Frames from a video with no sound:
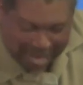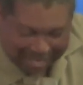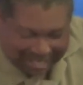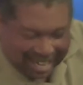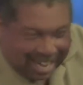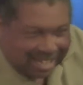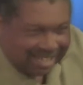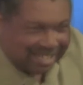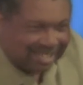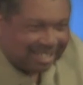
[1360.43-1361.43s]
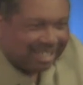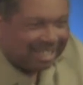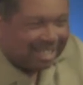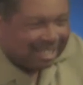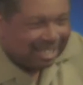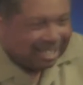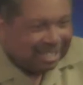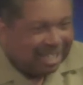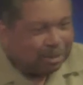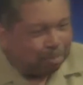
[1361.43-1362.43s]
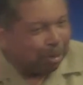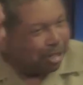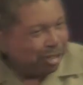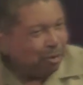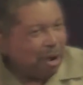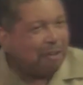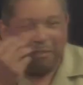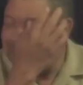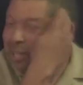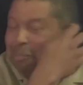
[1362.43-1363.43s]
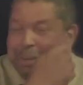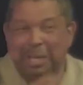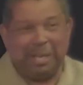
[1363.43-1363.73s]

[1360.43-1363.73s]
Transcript: child. Let's brush you off a little bit.